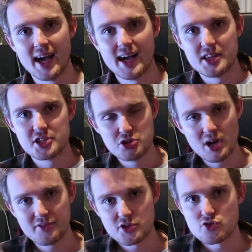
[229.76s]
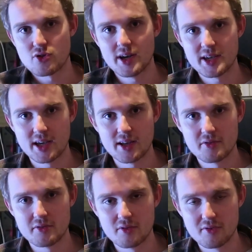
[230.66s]
and you have to try
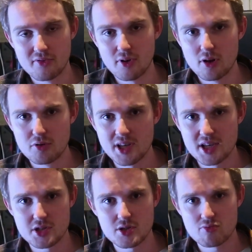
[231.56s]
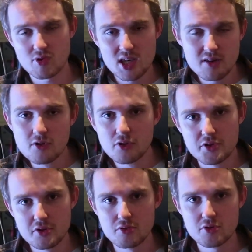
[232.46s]
and follow this evil
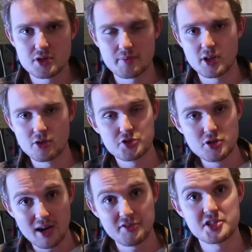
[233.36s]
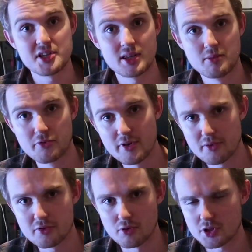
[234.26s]
dude because you have to set them free,
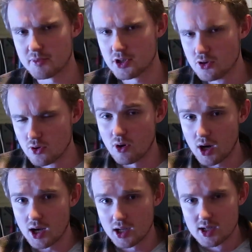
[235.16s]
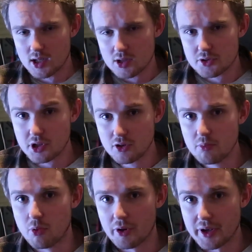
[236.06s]
of course. I mean, you are the
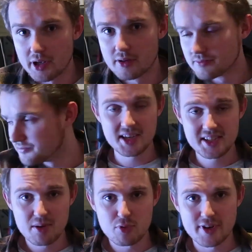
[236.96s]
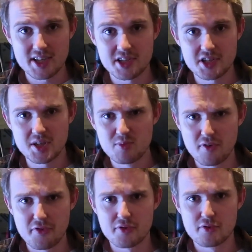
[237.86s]
good boy. As the game progresses, you
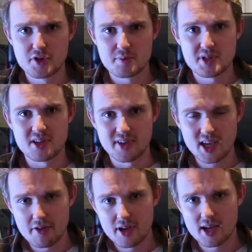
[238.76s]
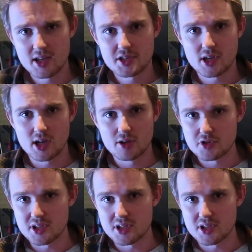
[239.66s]
move through specific areas. You